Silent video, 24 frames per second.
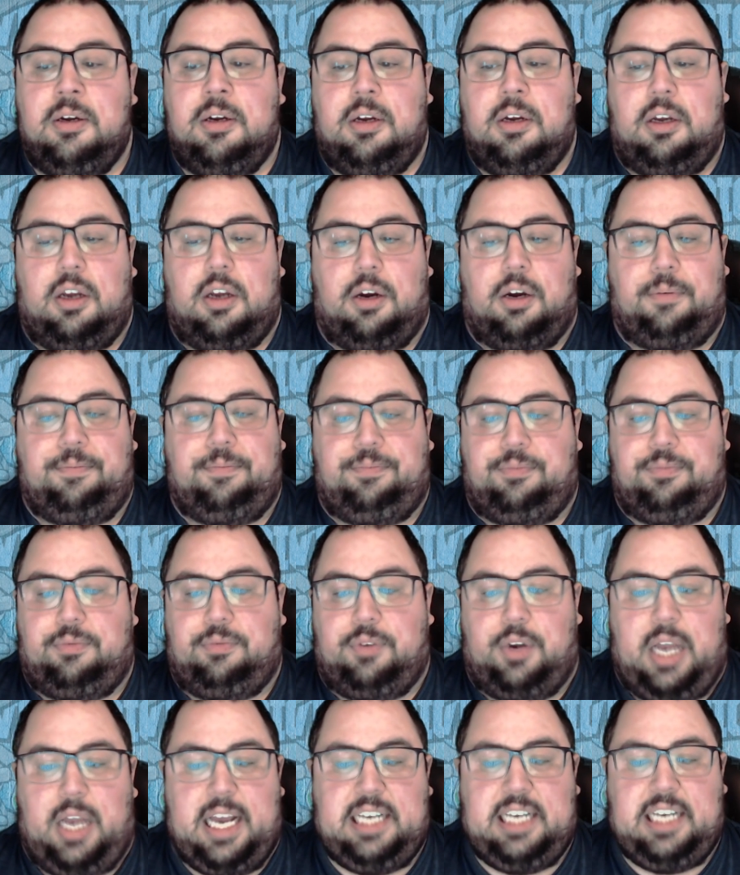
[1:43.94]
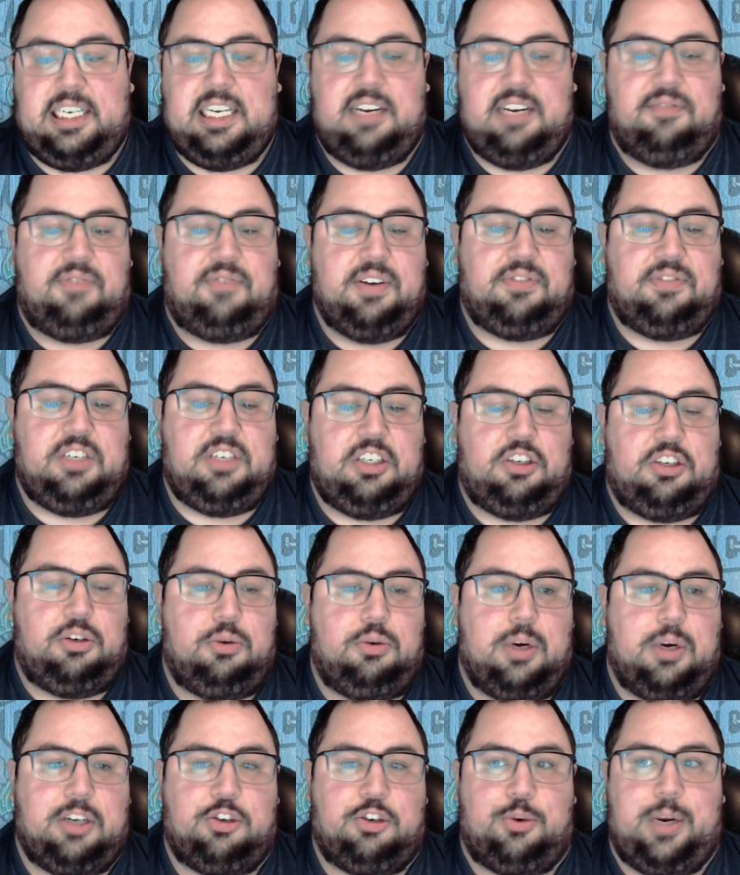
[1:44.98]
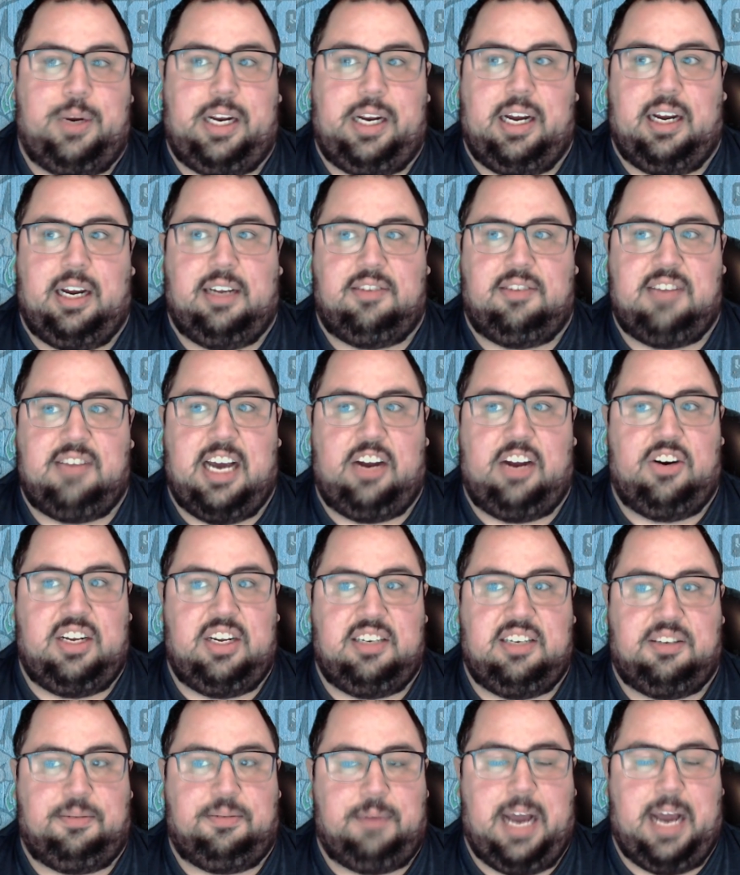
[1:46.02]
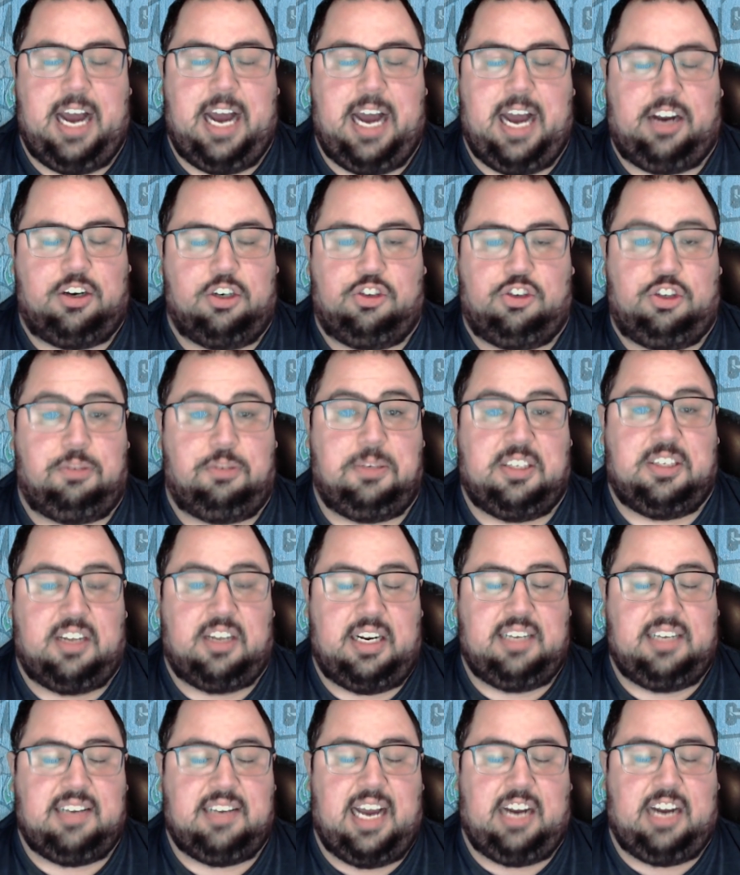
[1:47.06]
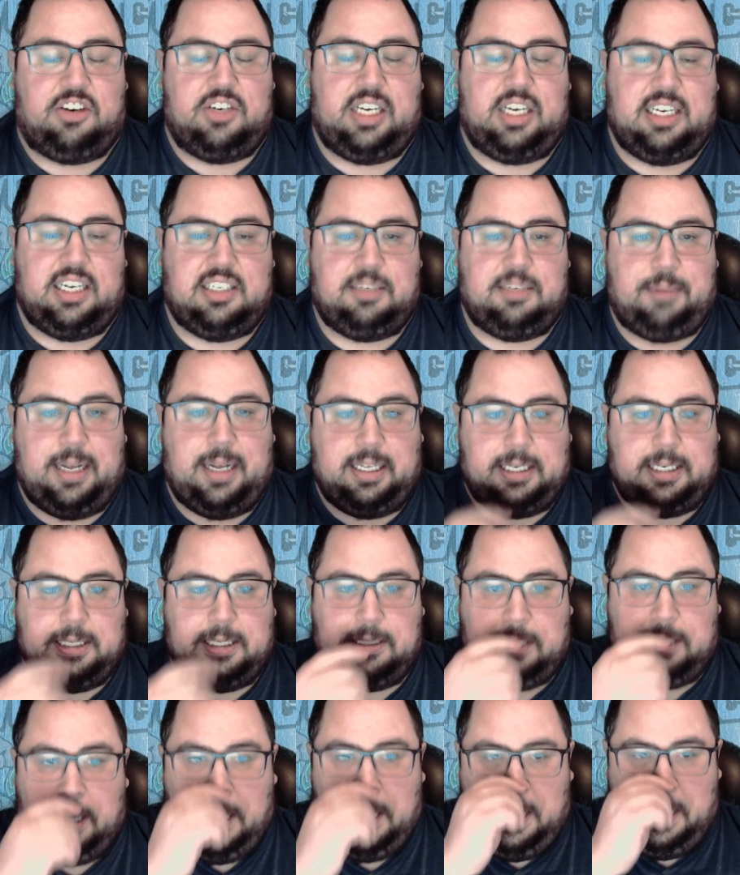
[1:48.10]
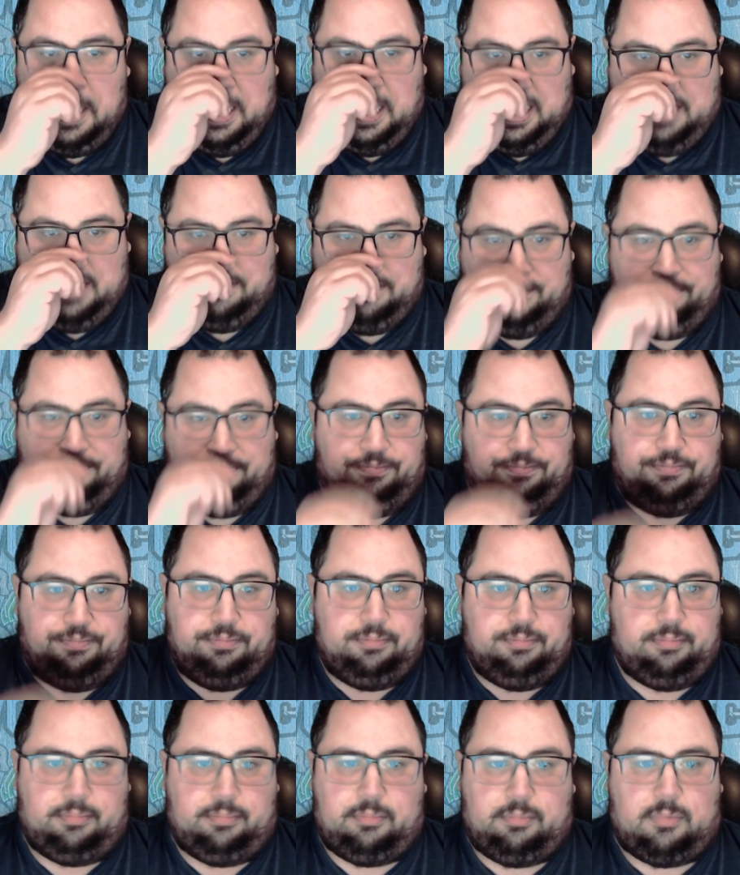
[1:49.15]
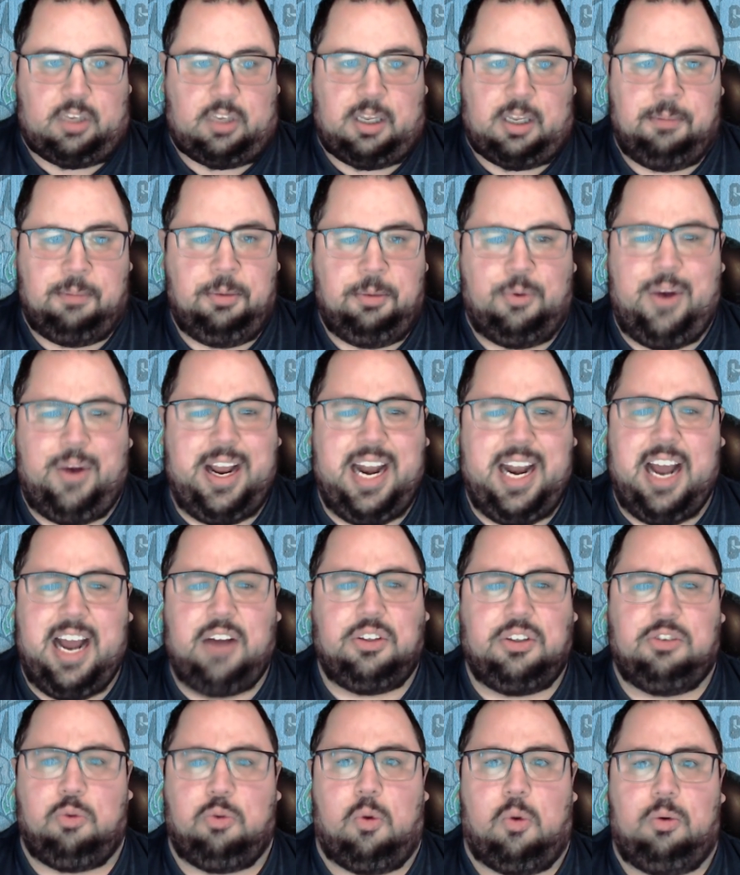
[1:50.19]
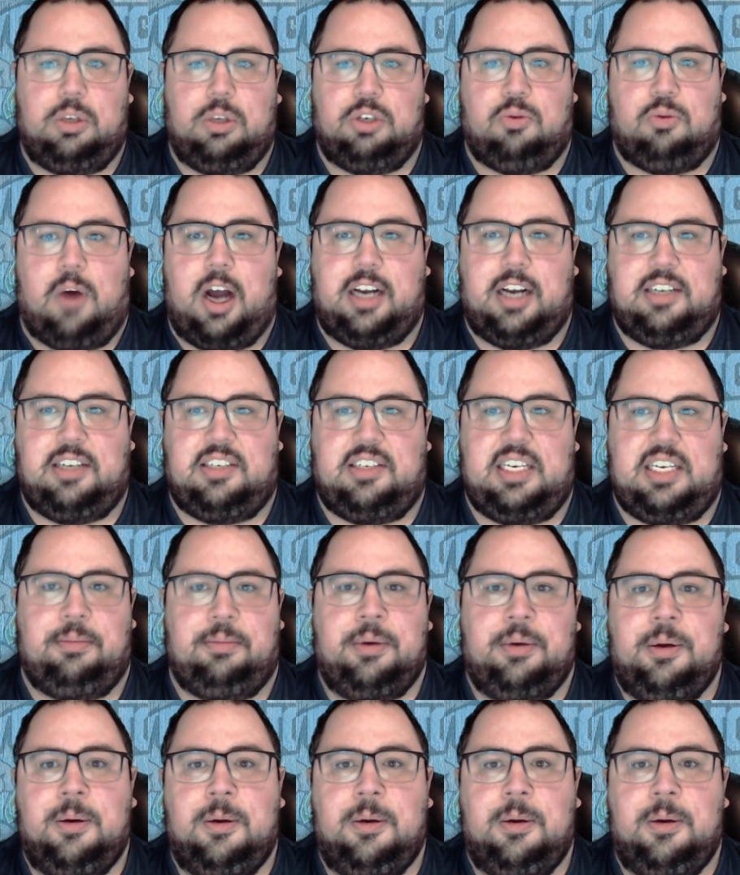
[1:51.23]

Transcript: You know, 18 and 52 entering uh, Saturday's or excuse me Sunday's action against the Pelicans. Um, but right now, this this Rockets team